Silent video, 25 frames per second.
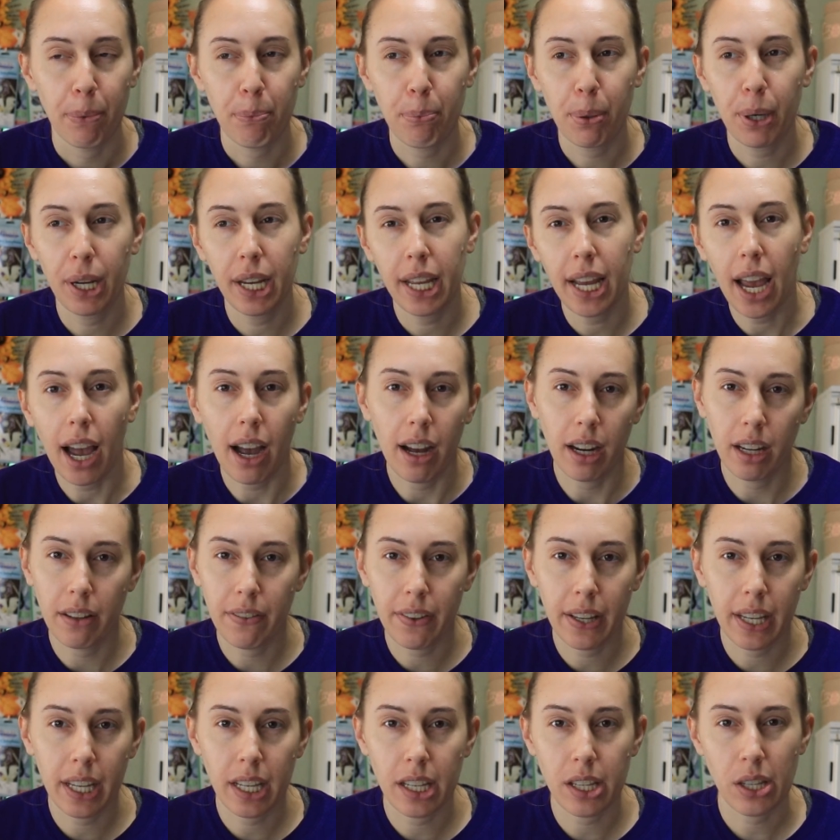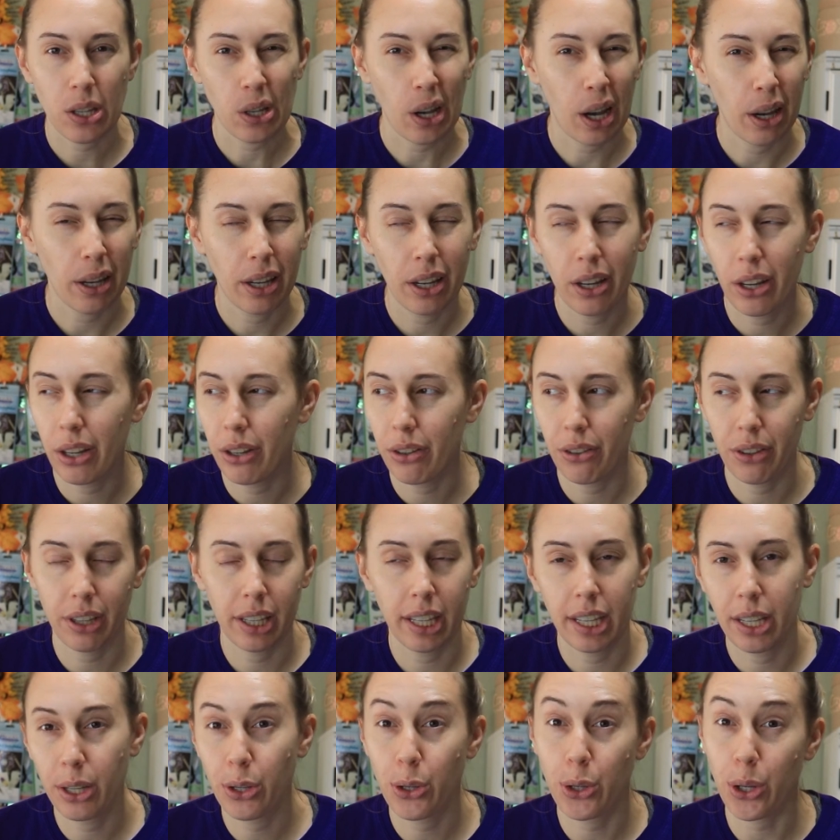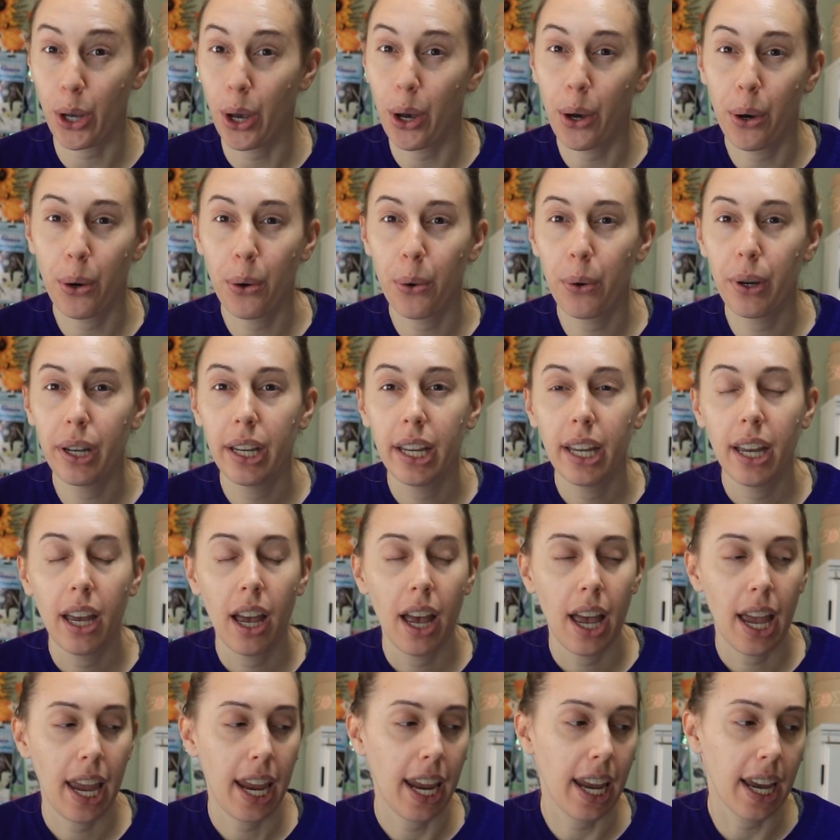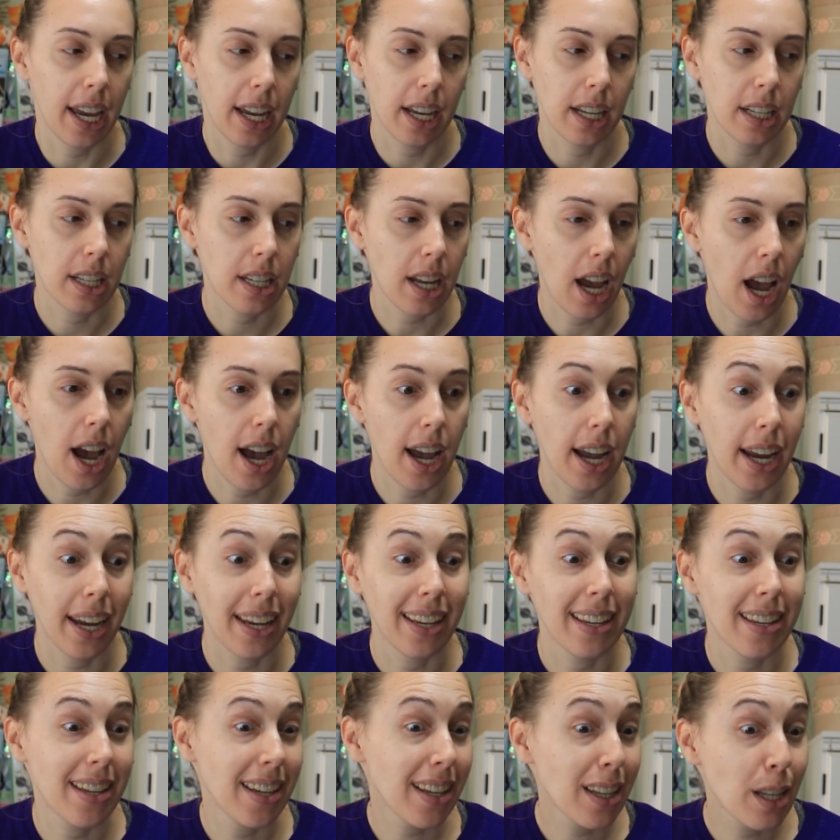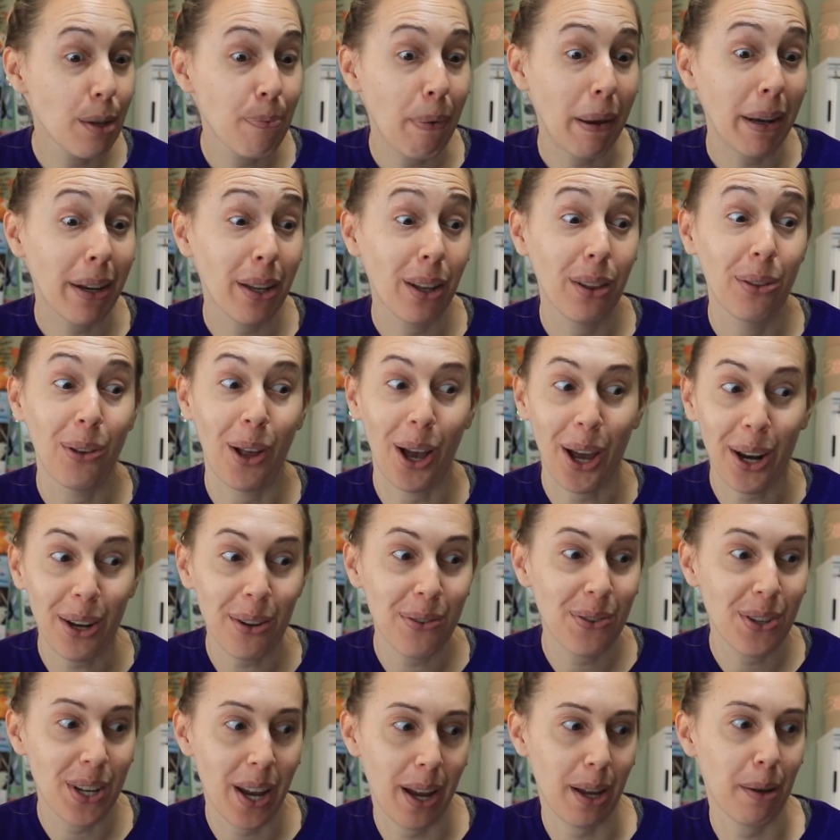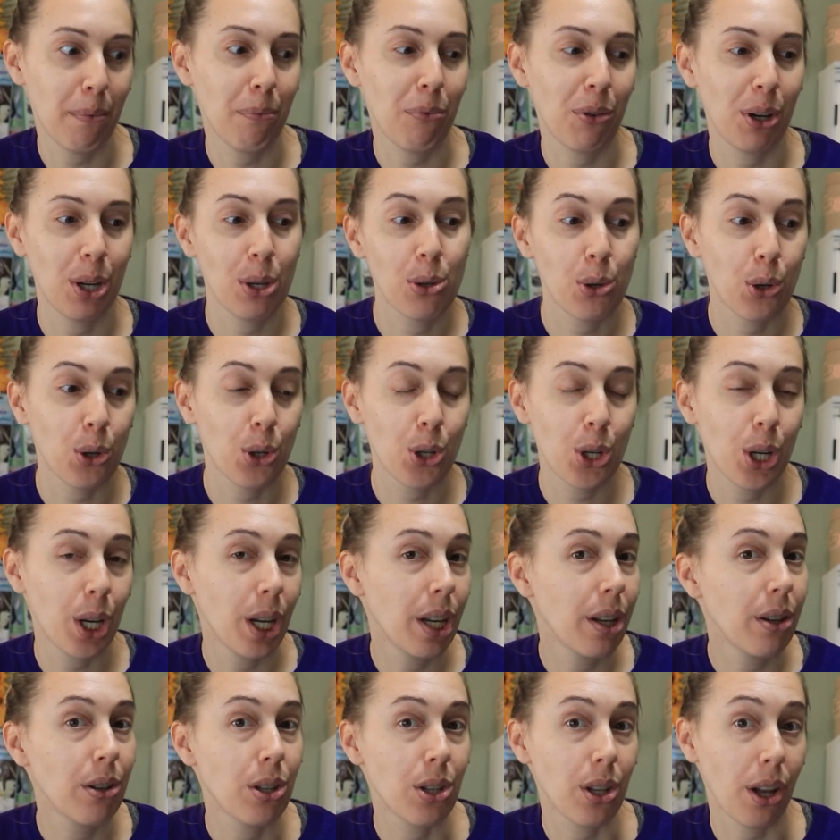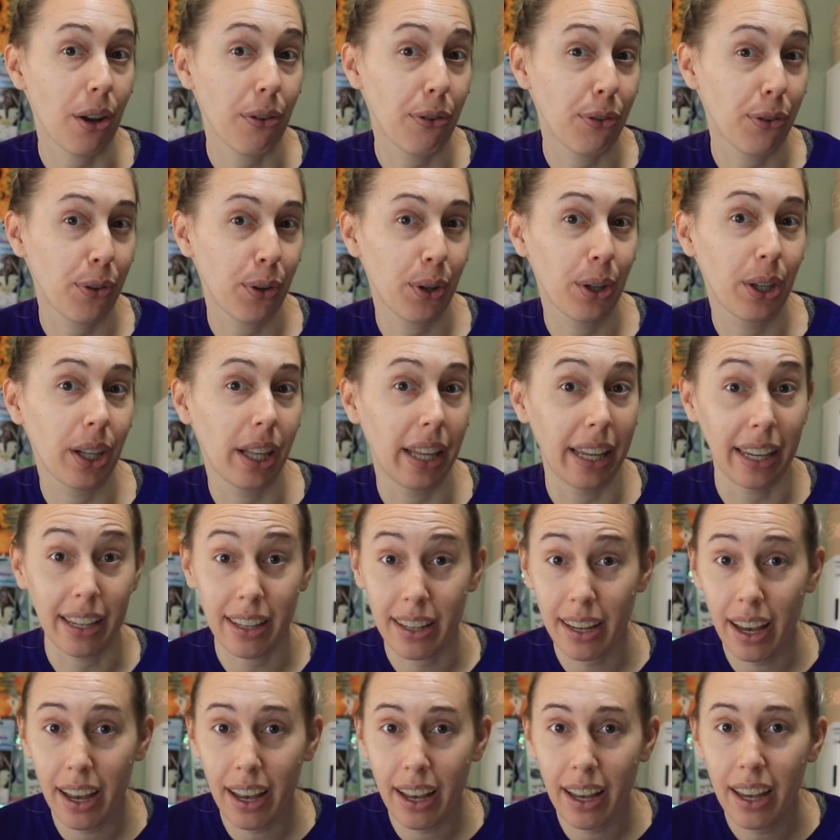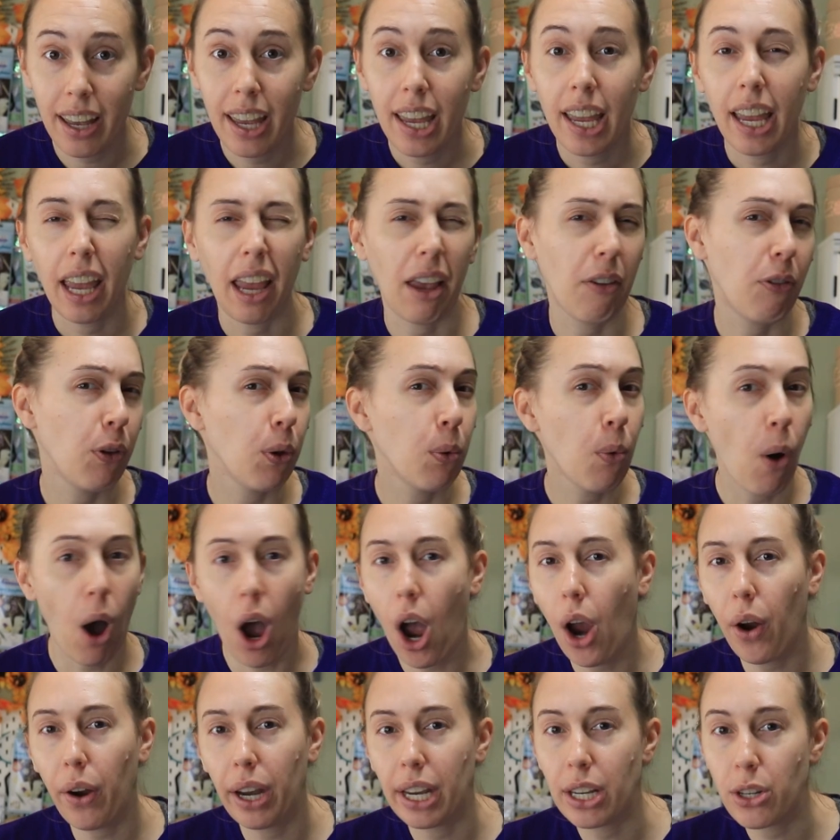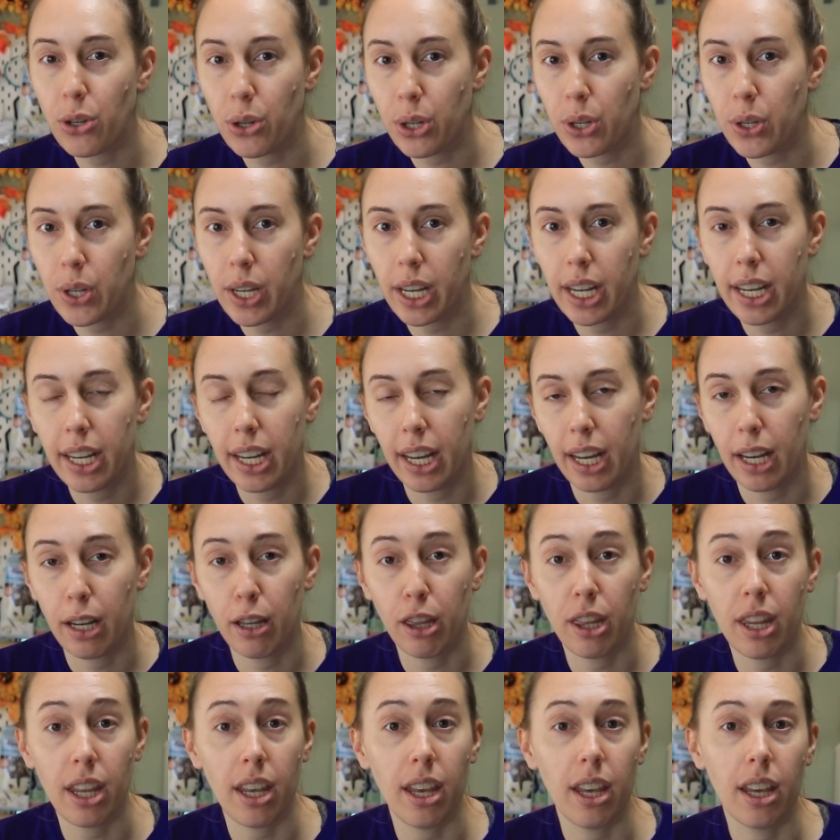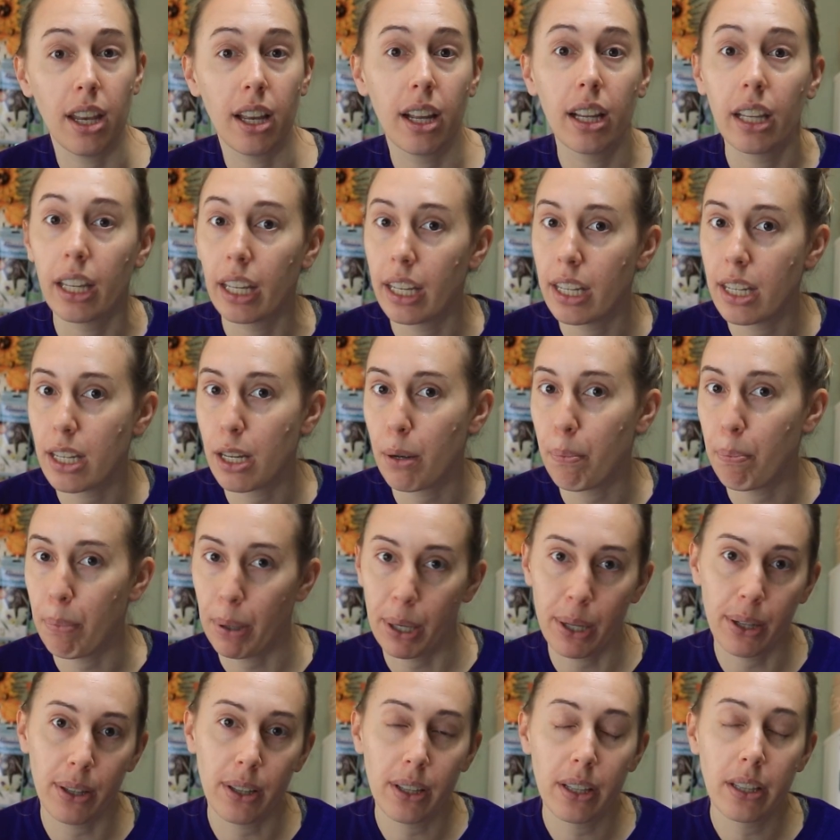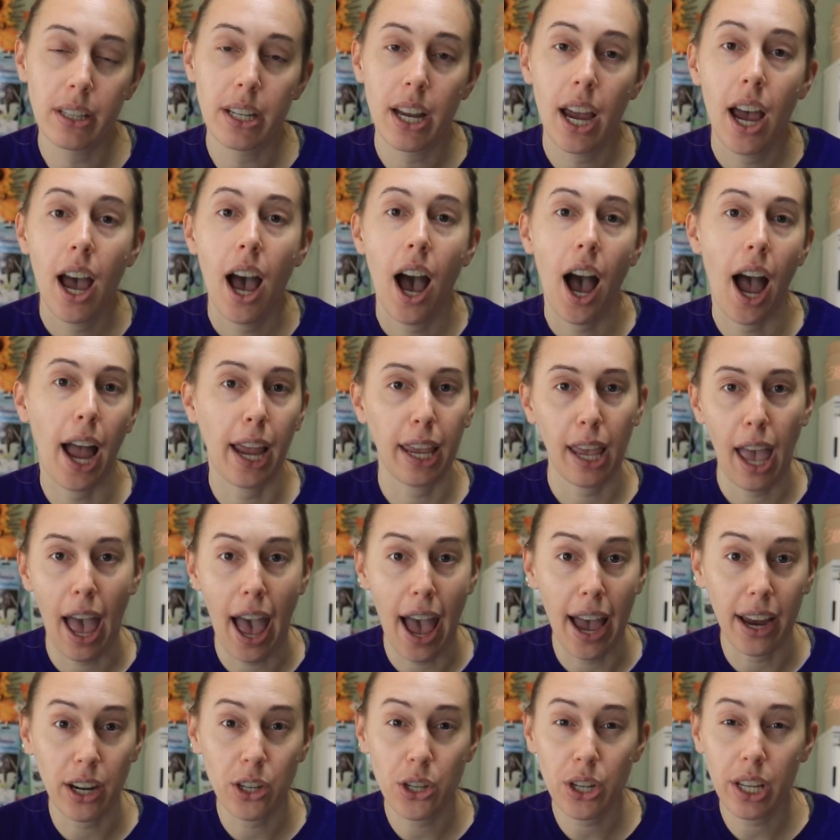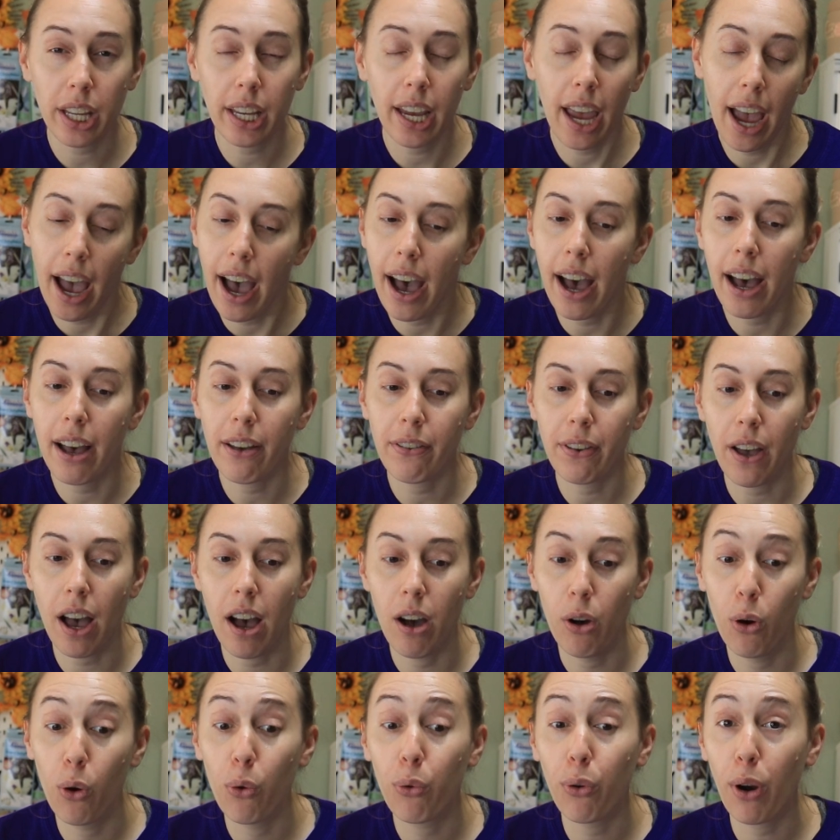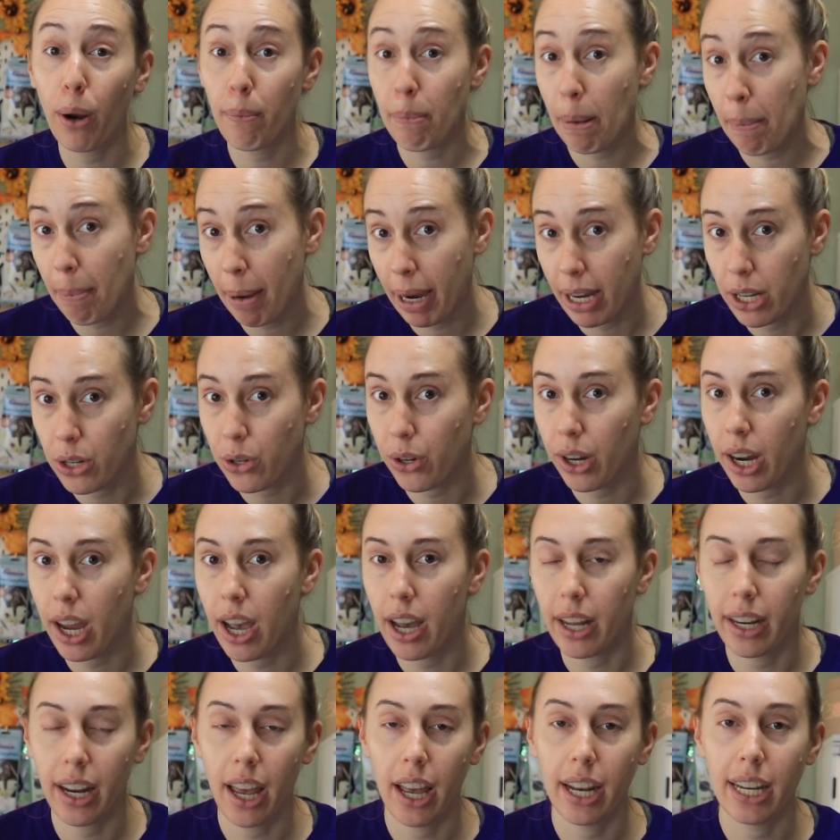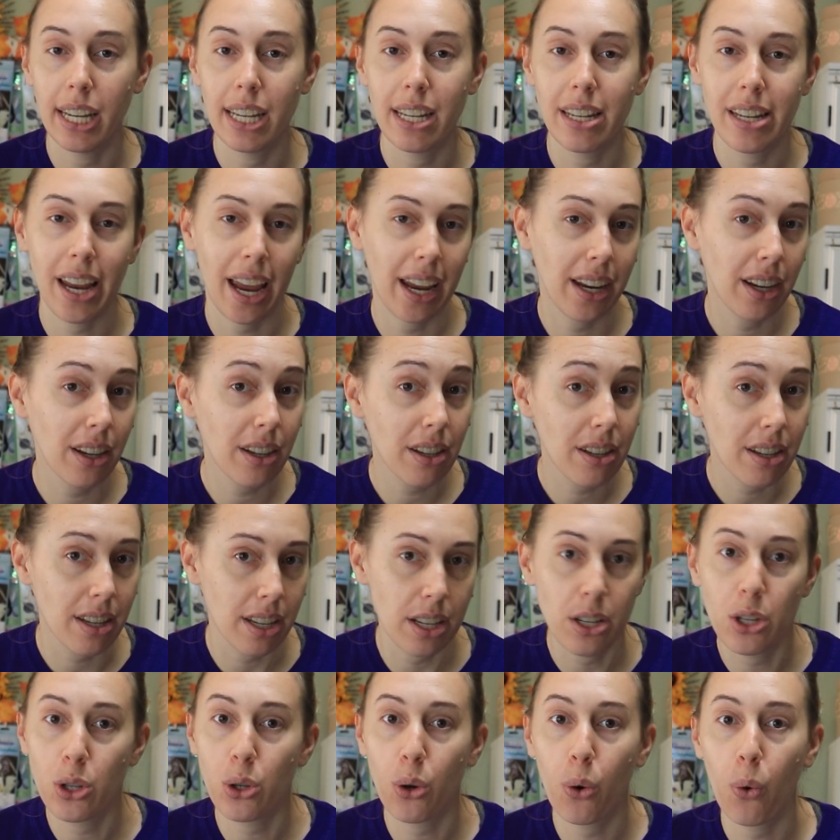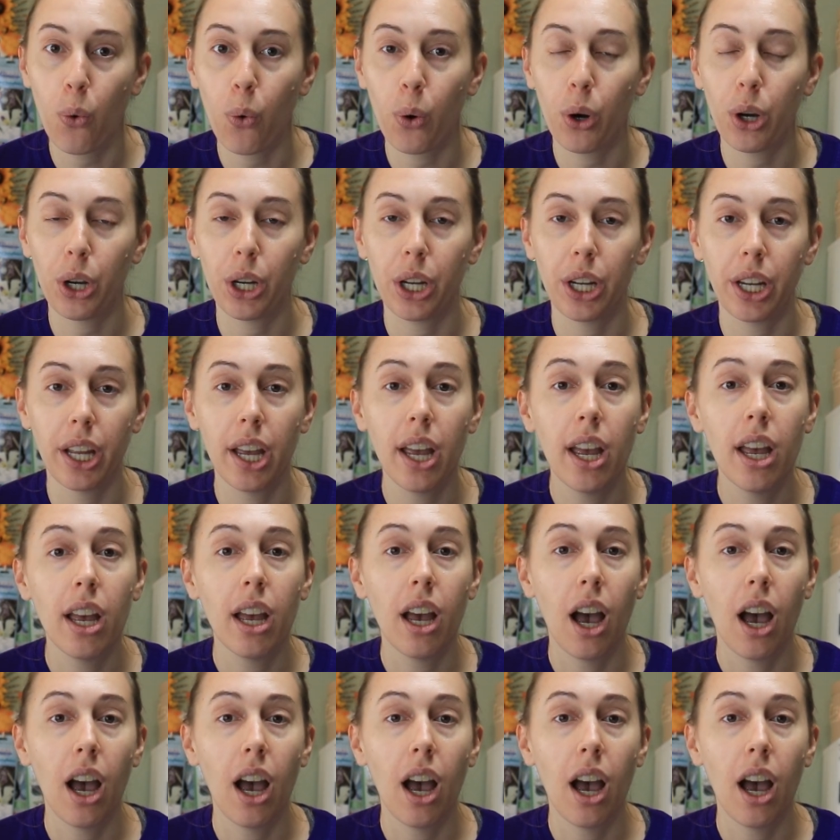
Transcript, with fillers: pretty out of it, so I couldn't really sew. And I did spend a lot of time researching stuff for Glinda. If you are interested in the Glinda build, I actually have over on my Patreon an entire Discord